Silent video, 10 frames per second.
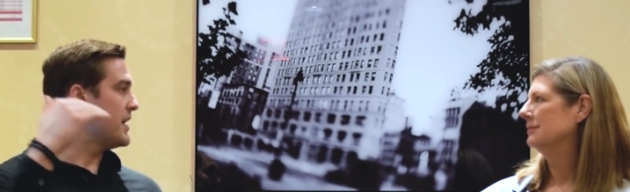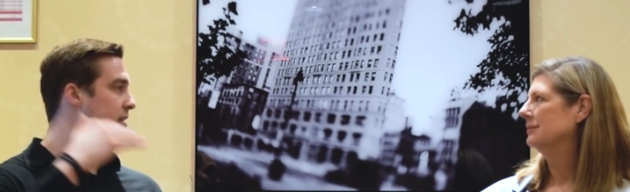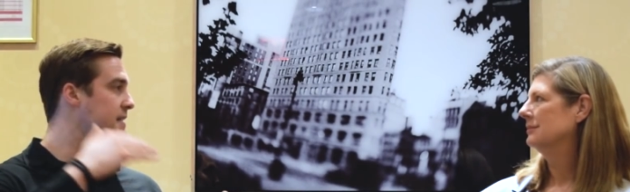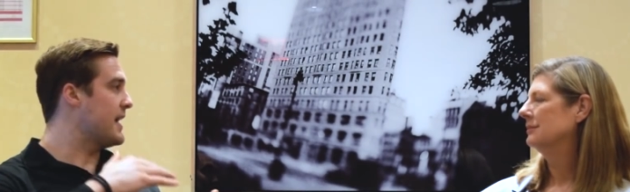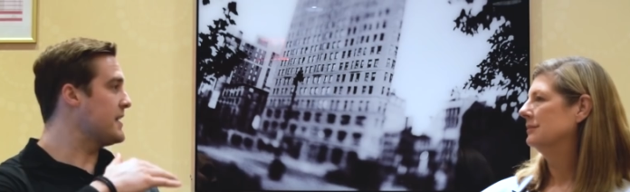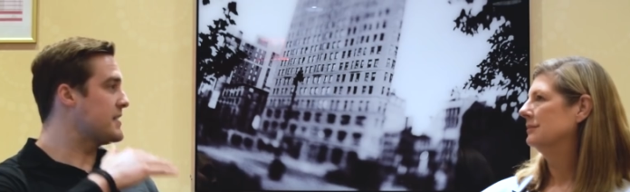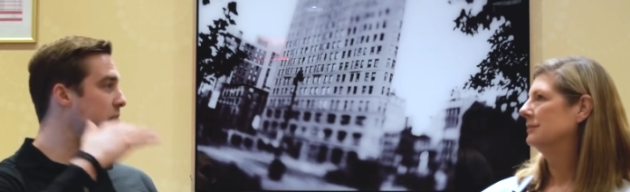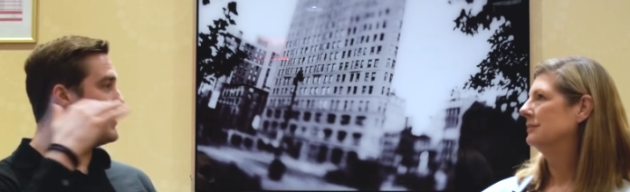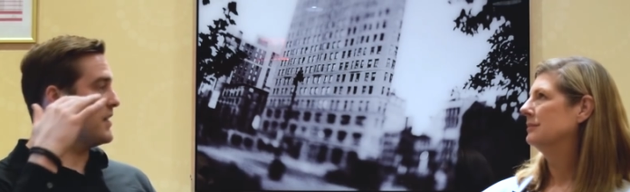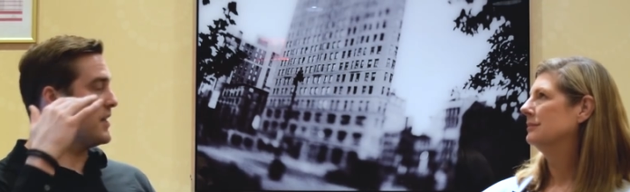Speaker 1: Is that
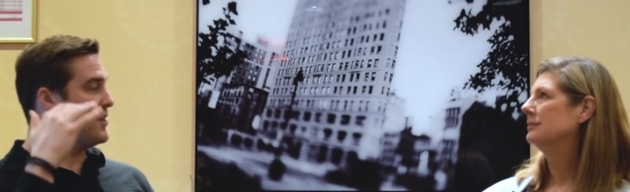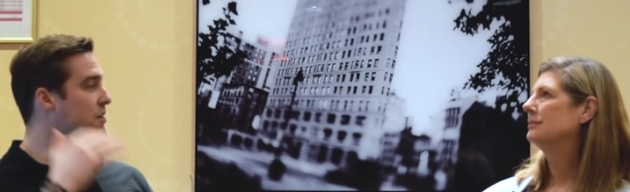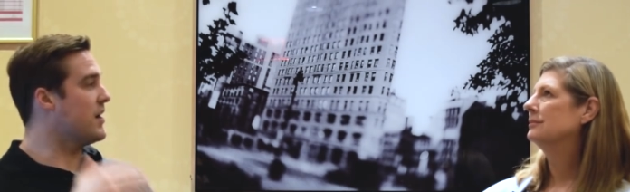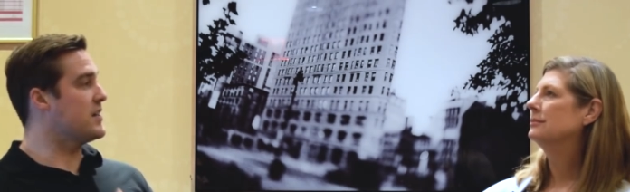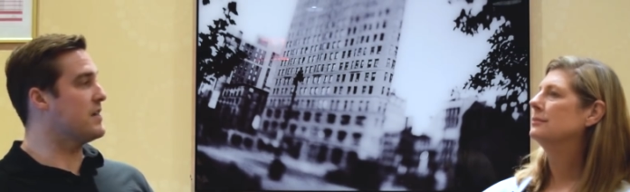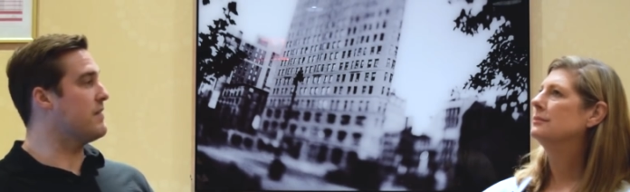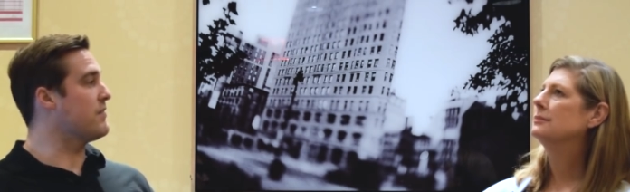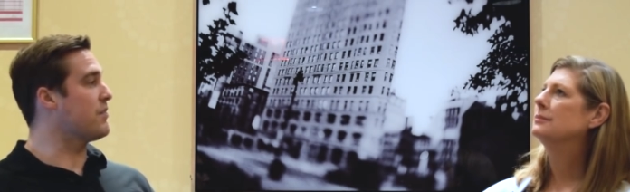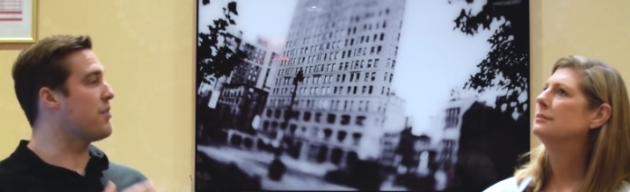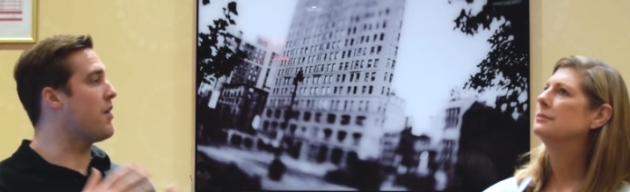something that you guys have
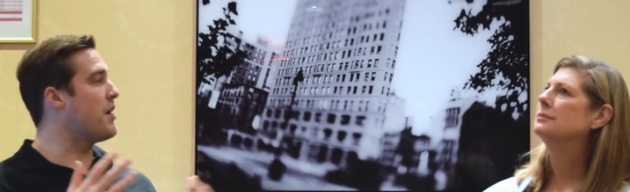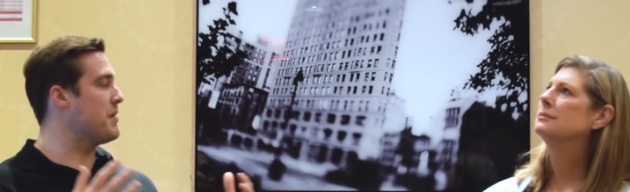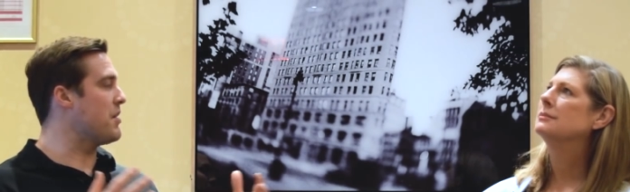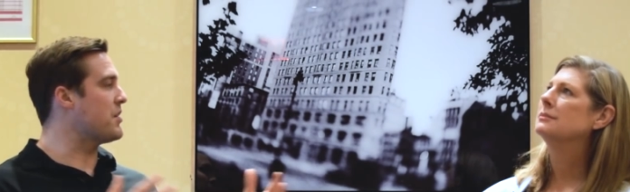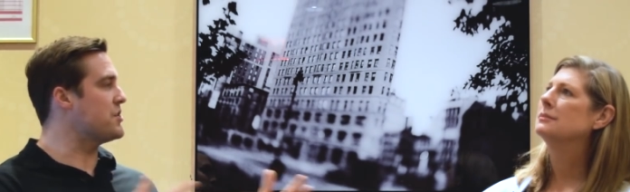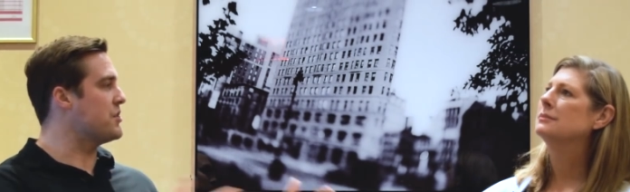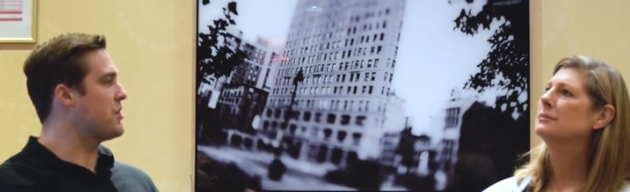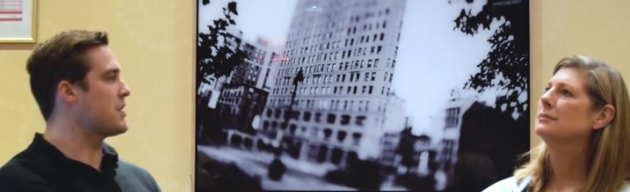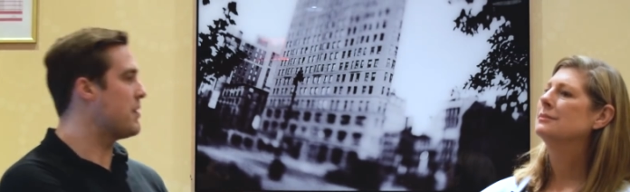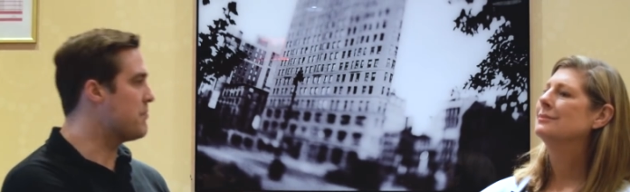ever thought about? Because you
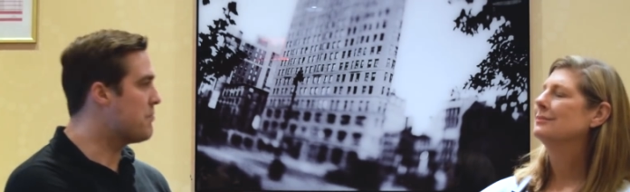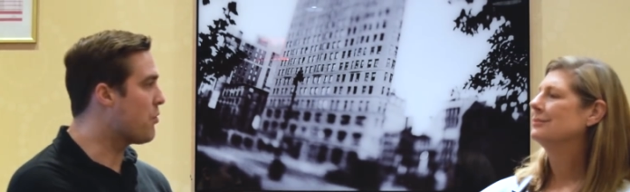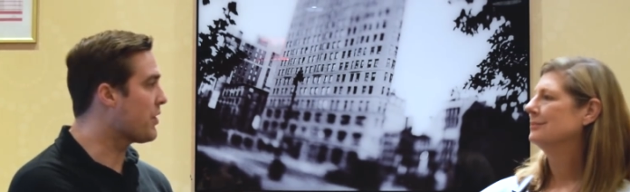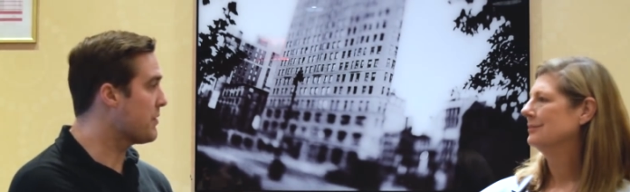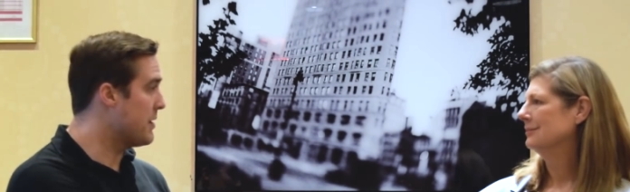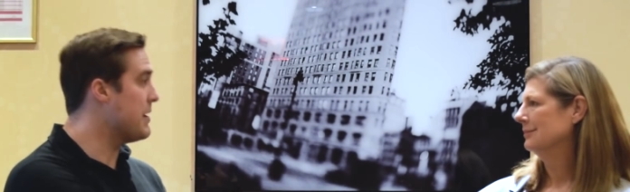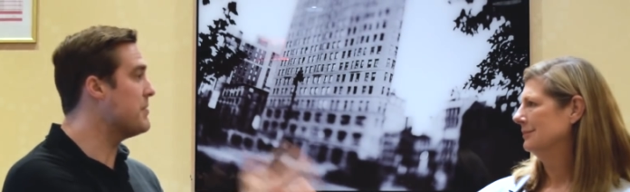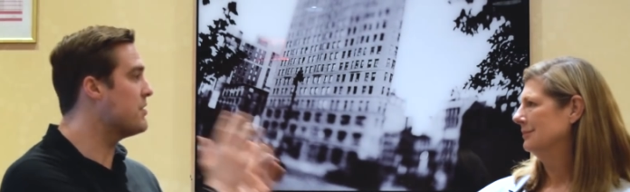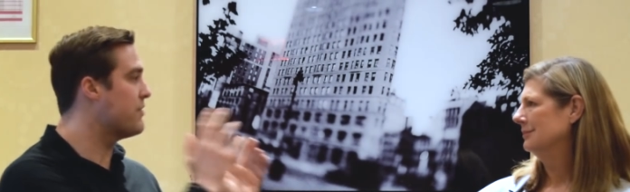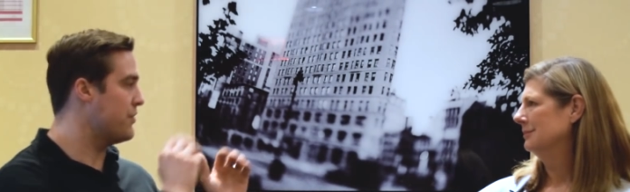talked about more,
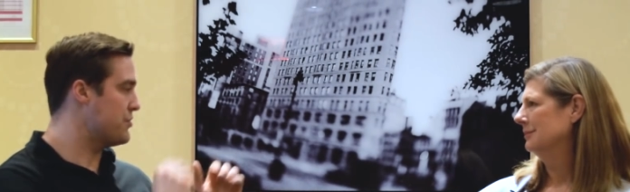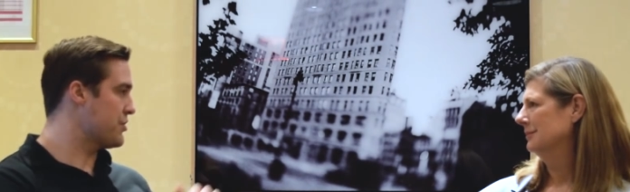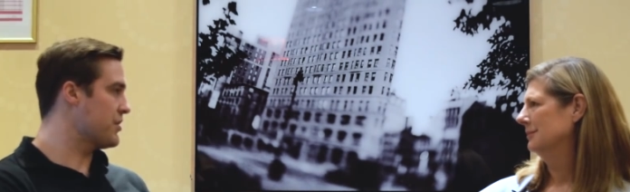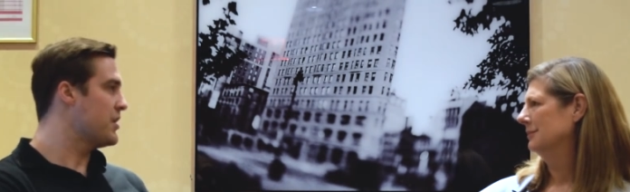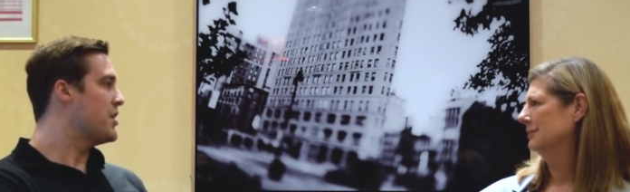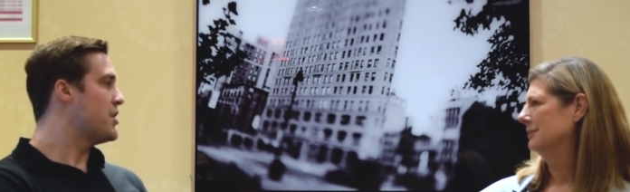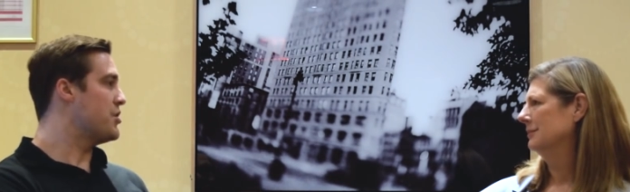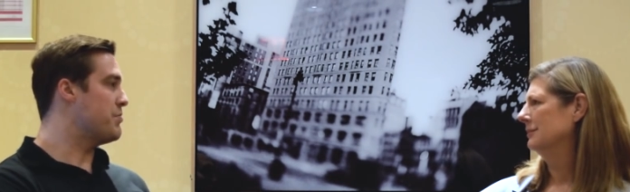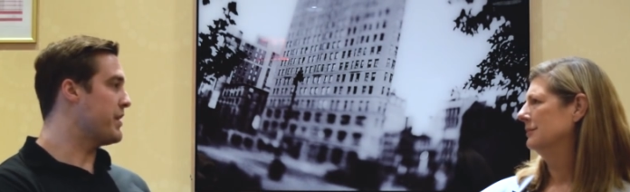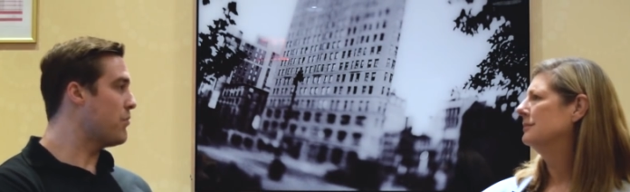maybe in the future
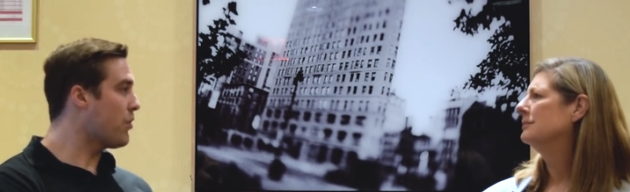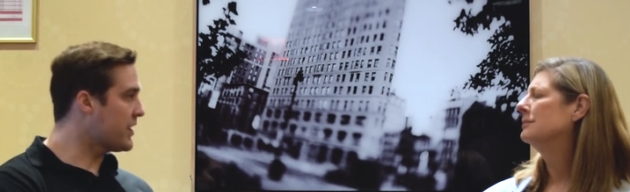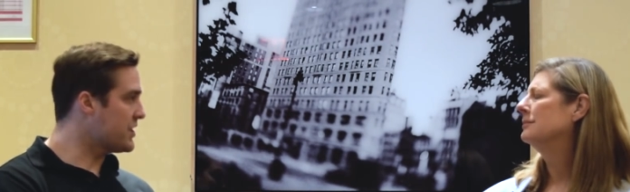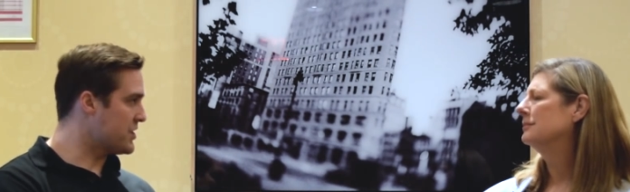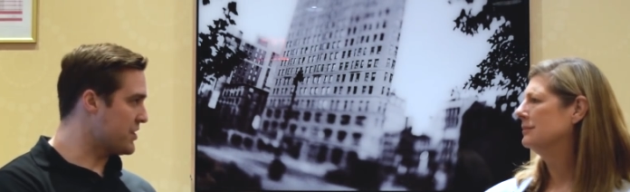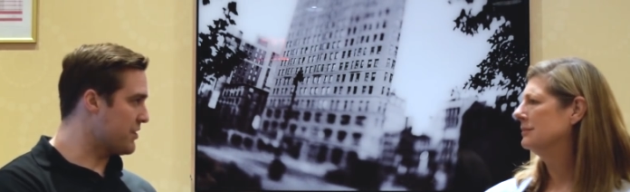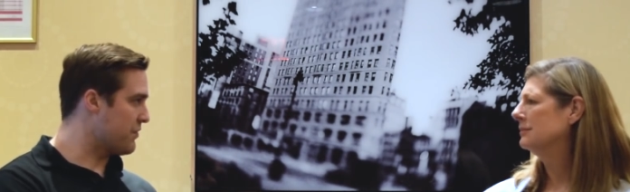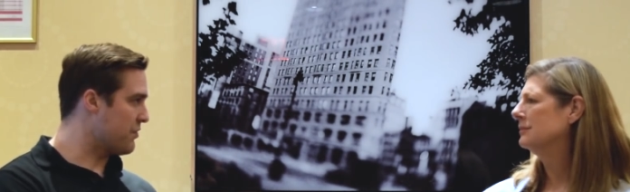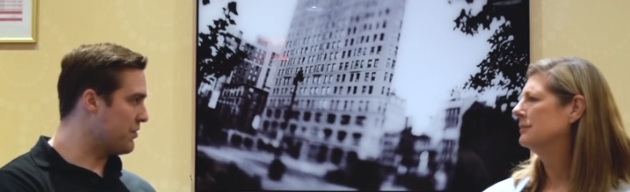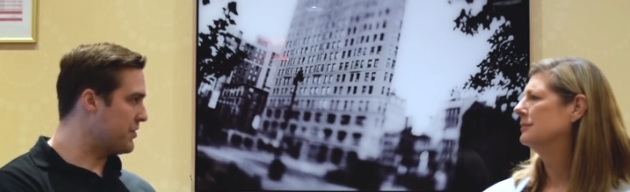you bring mortgage into the
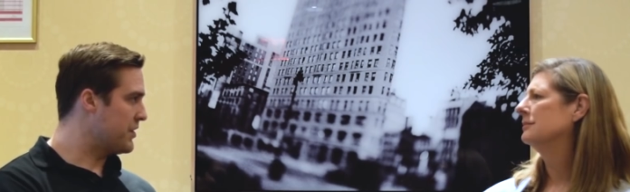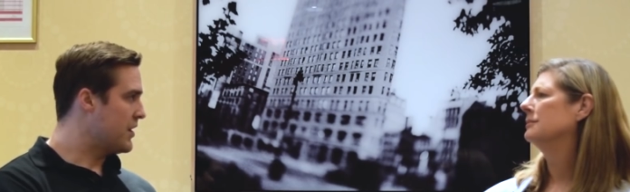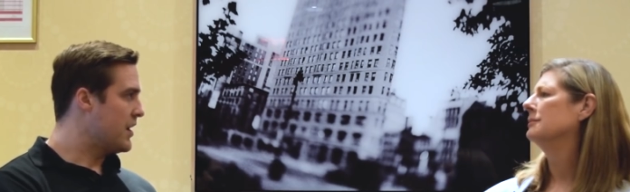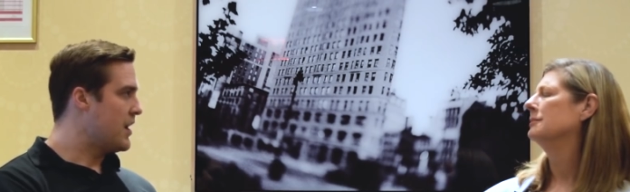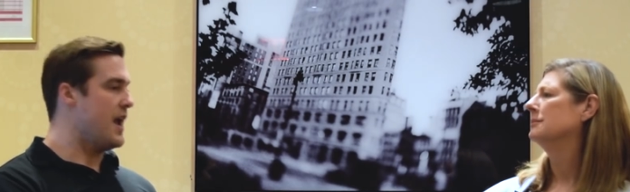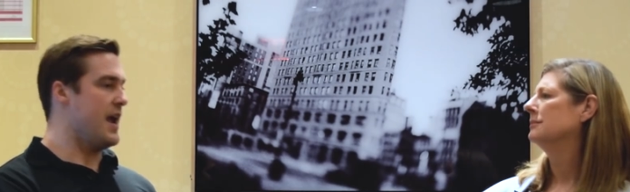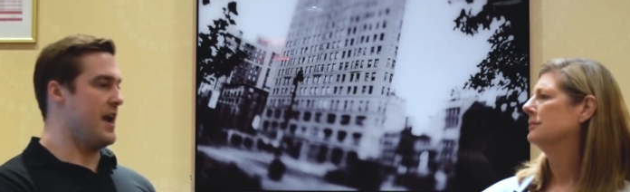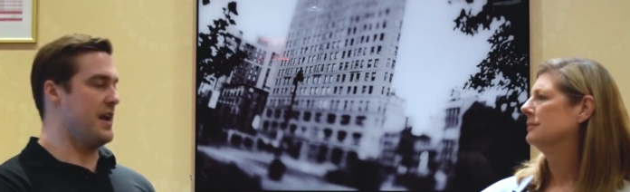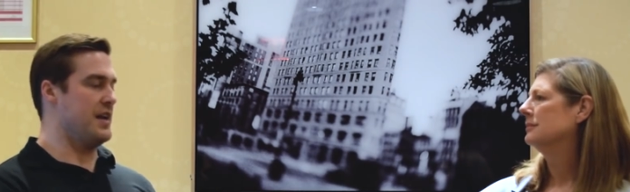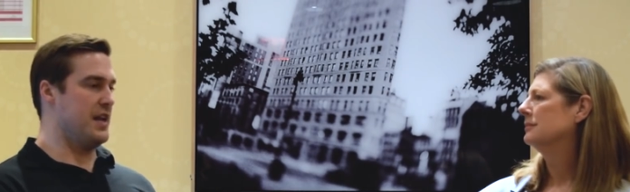fold
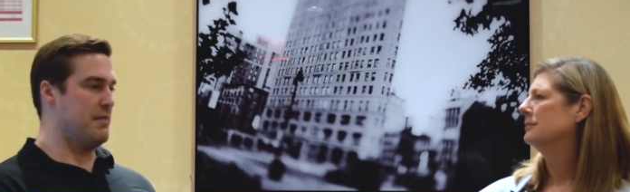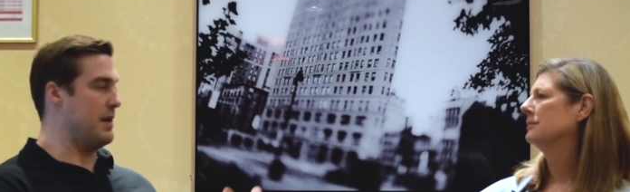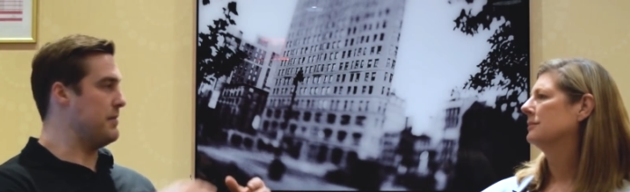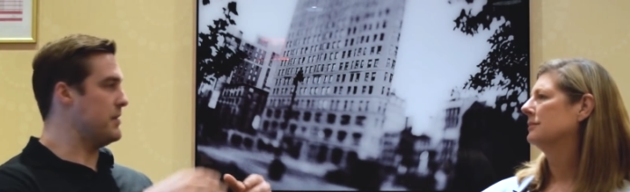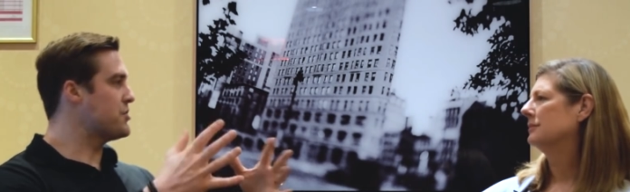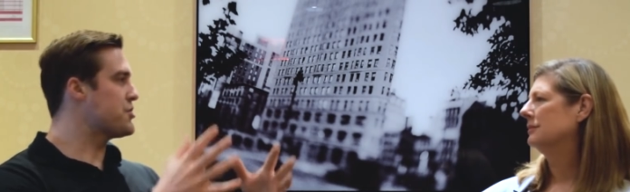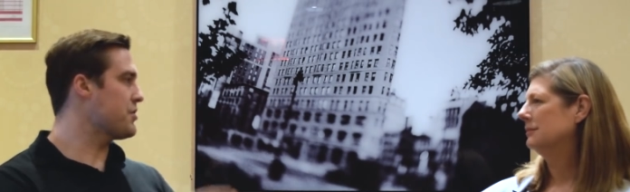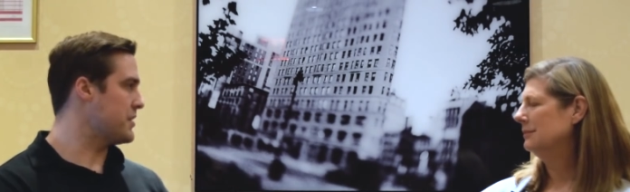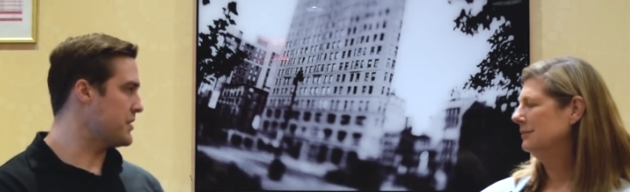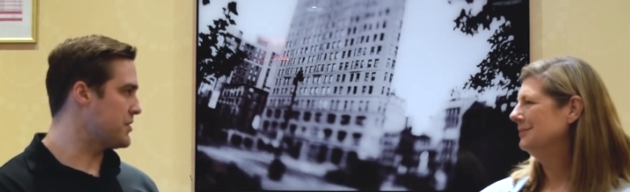and maybe
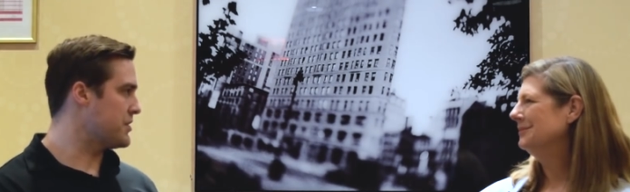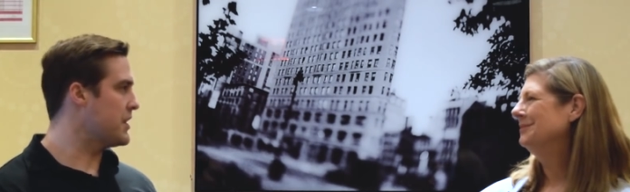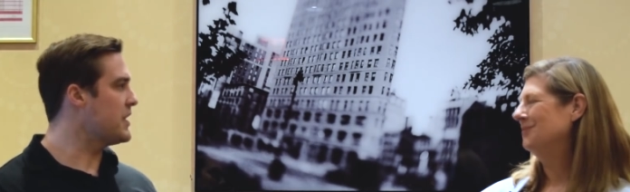insurance.